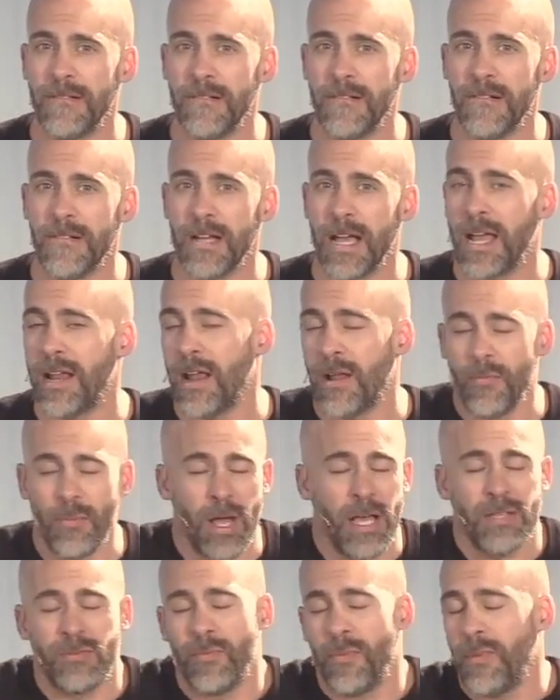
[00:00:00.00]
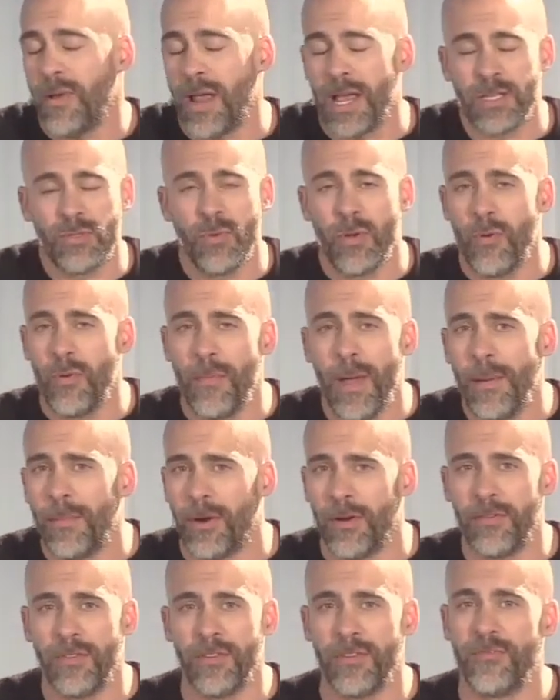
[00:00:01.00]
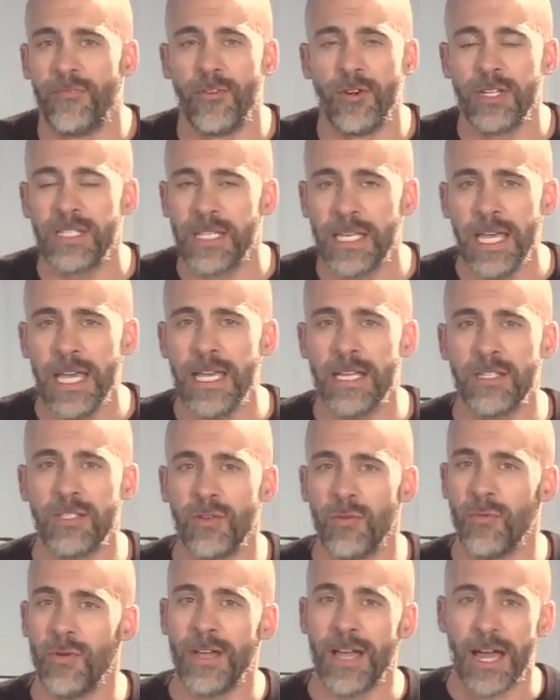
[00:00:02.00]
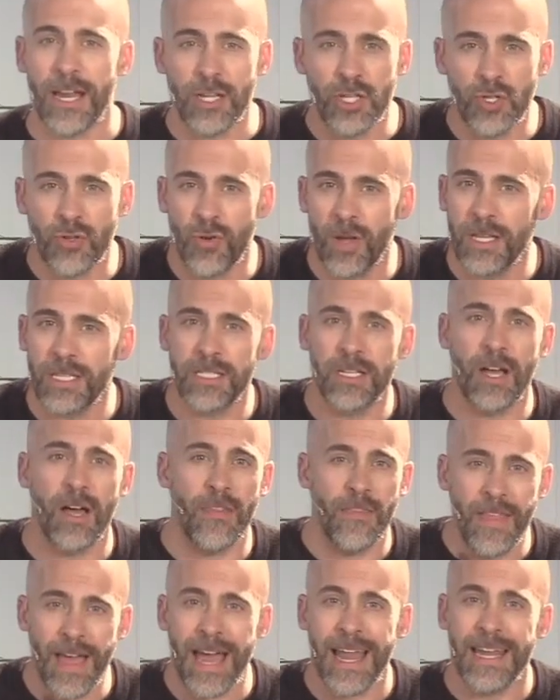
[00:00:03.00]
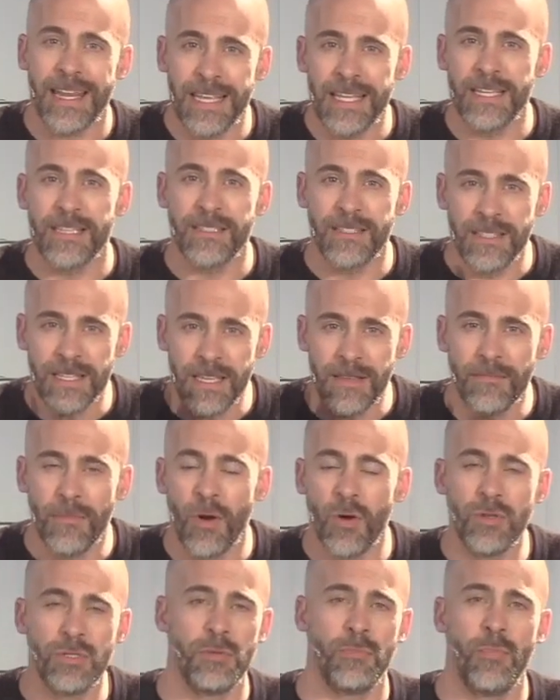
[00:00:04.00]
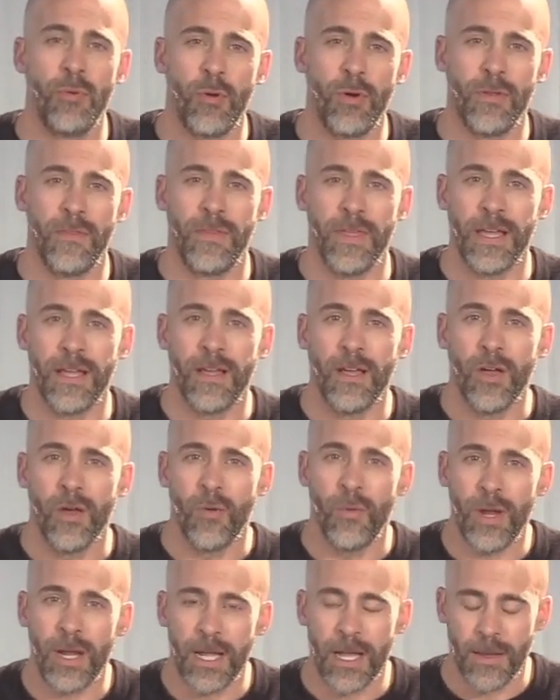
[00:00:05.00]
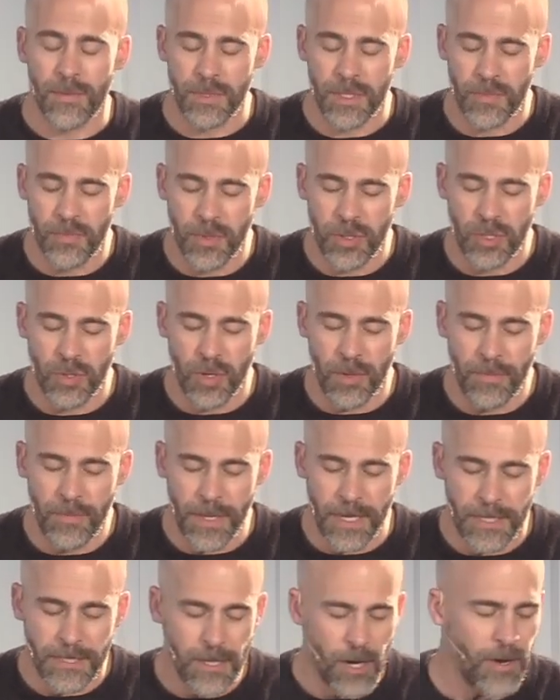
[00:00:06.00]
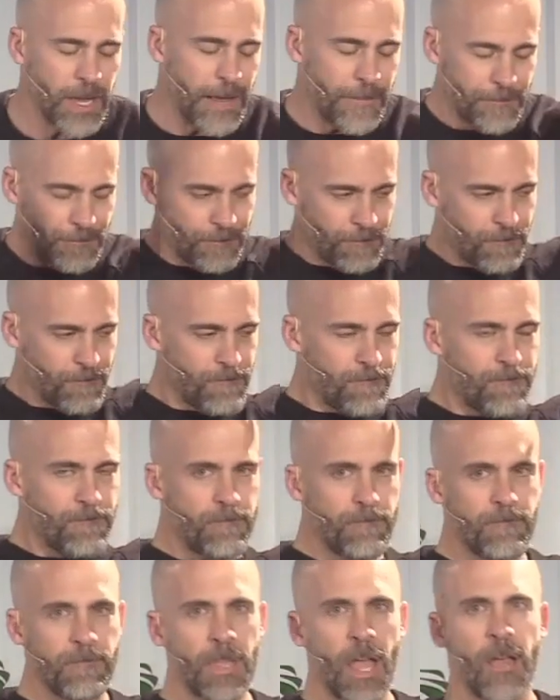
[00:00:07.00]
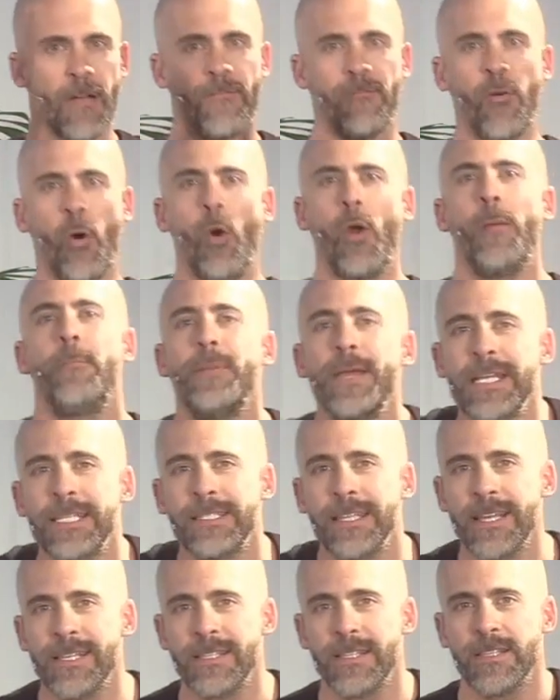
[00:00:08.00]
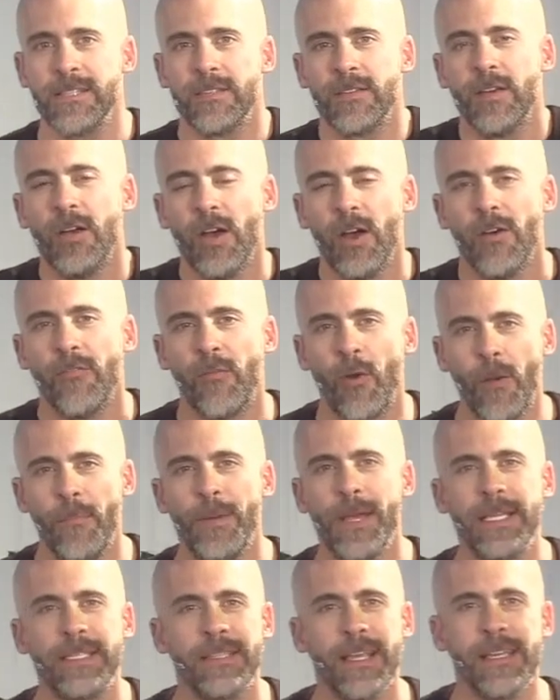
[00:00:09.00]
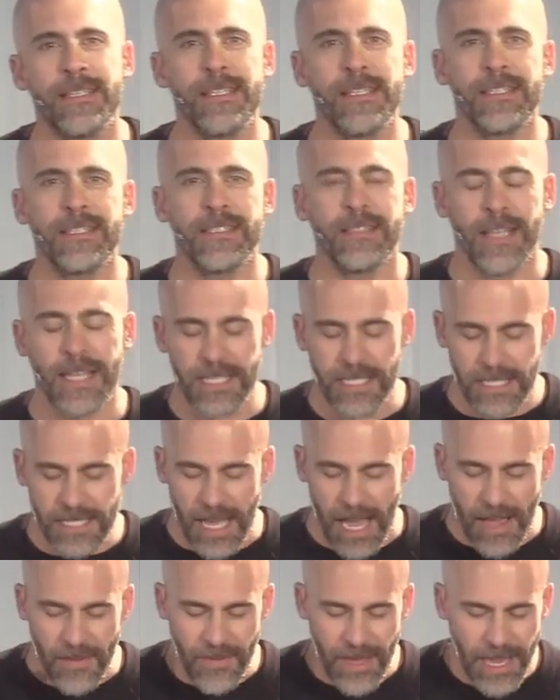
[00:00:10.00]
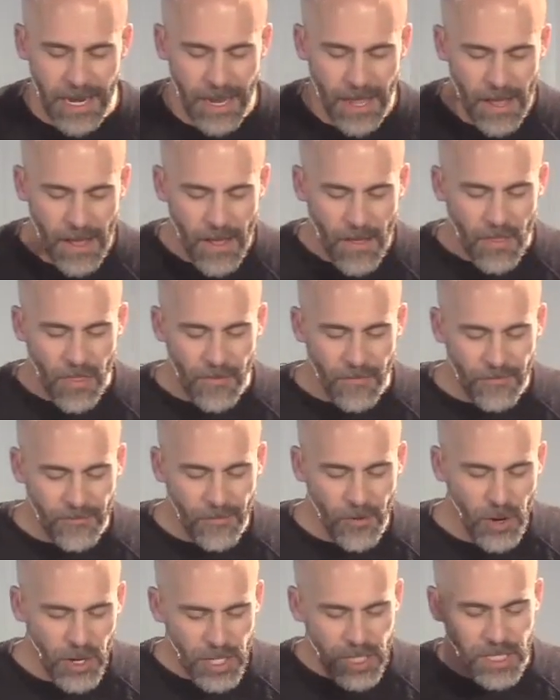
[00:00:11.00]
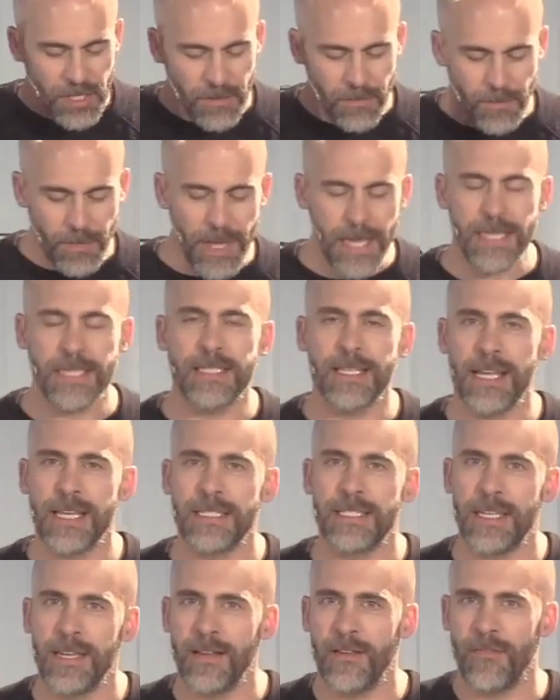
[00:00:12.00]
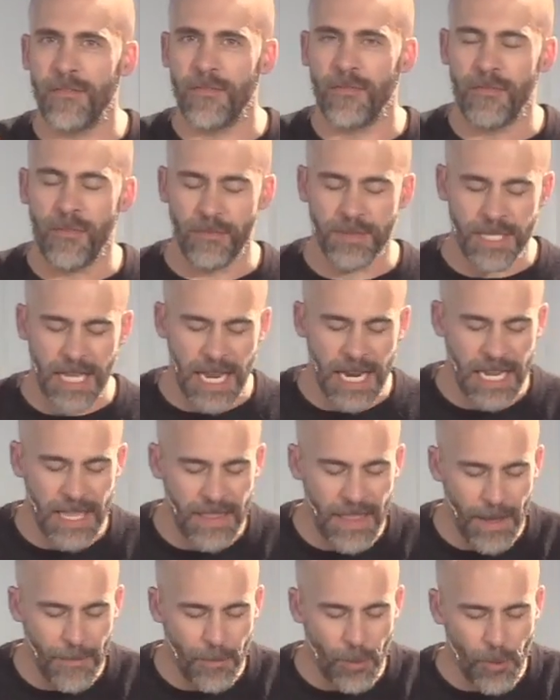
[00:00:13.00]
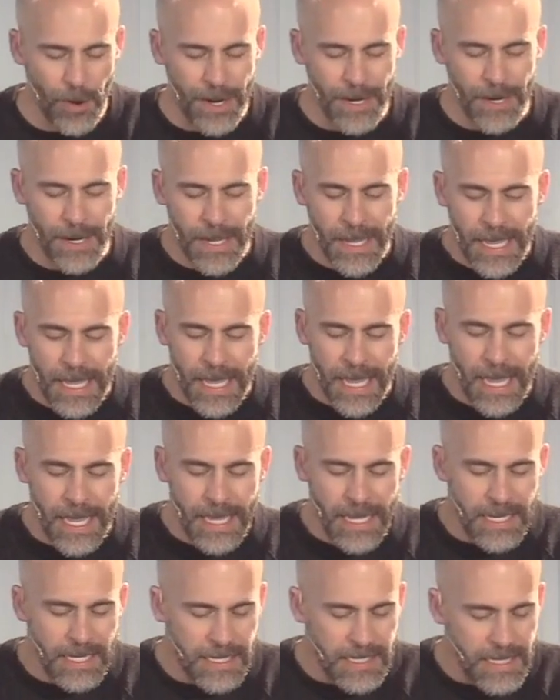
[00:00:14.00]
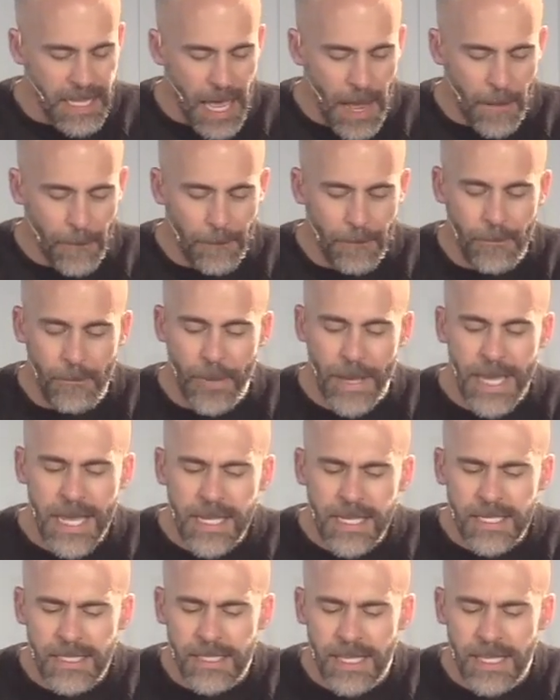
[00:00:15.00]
And as we remember, the first key is we got to trust God. That is the most important thing when it comes to pursuing peace. Okay, 4 peace lessons. 4 peace lessons, let's dive in. The first peace lesson from standing in that point is that peace